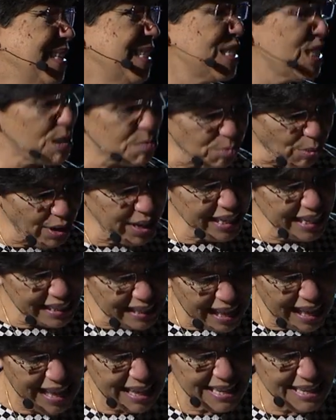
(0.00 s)
spreading
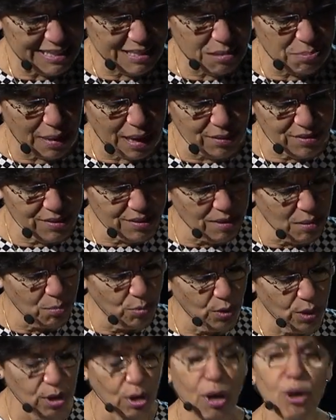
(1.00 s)
lies about
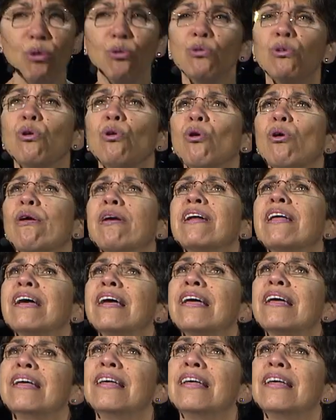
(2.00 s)
someone. Oh Lord,